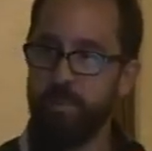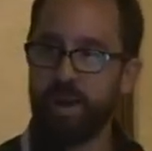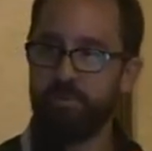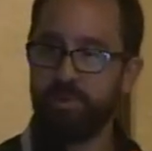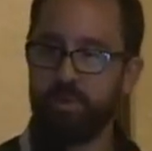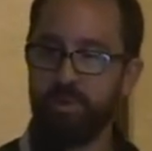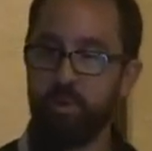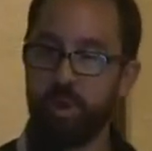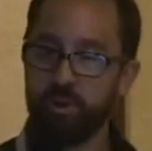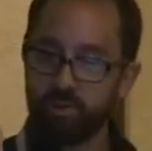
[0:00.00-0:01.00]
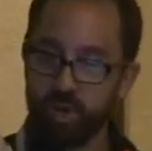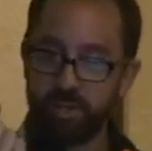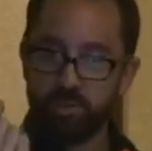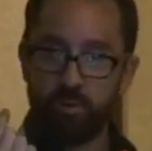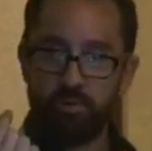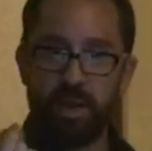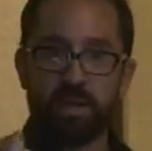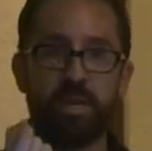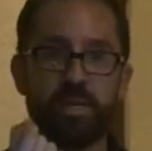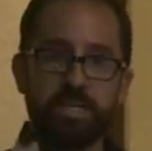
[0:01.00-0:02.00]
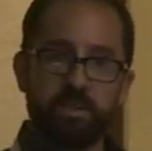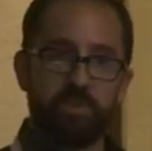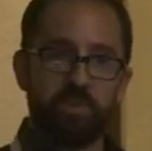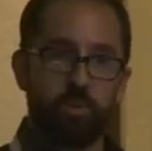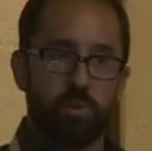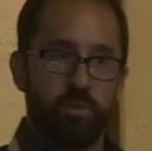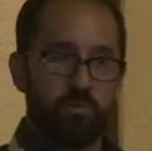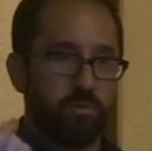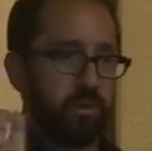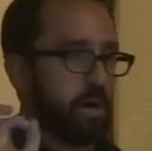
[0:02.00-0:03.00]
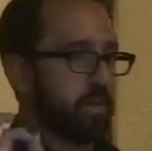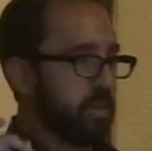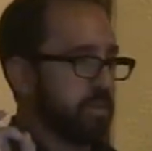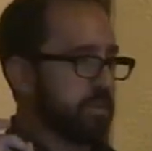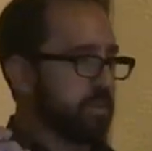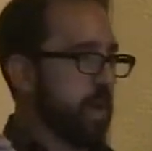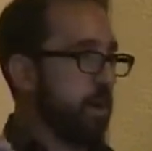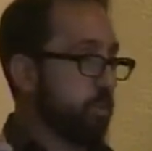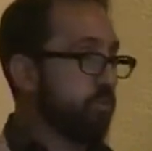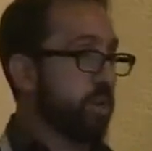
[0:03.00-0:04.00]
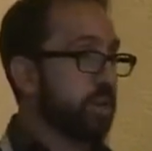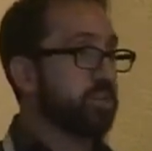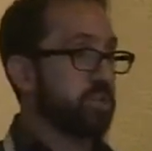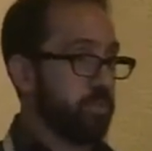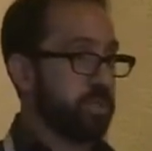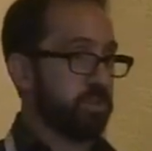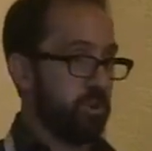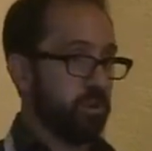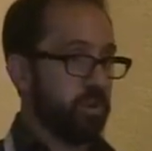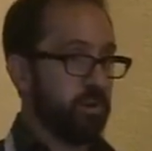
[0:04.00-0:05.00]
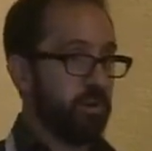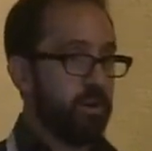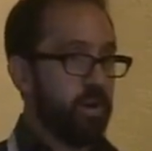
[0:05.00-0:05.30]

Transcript: But I really think when you're trying to affect that individual level, this is the time we really should be starting.